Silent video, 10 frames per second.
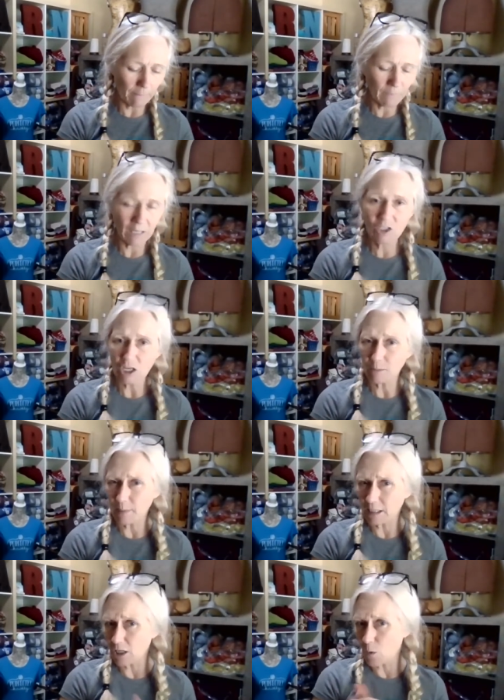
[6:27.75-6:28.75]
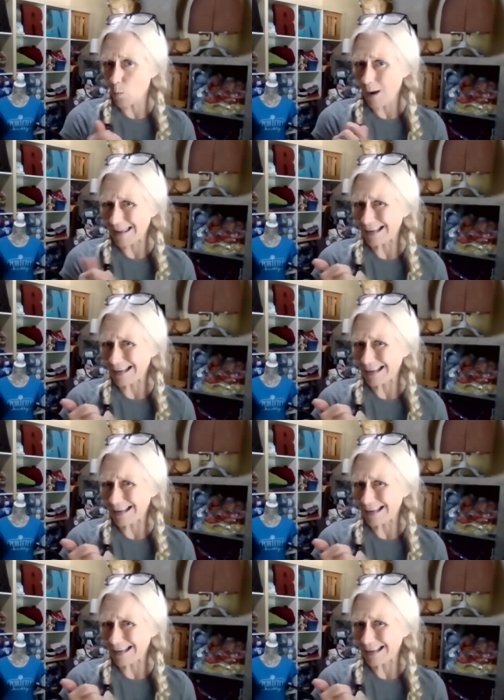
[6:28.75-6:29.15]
adjustments in the way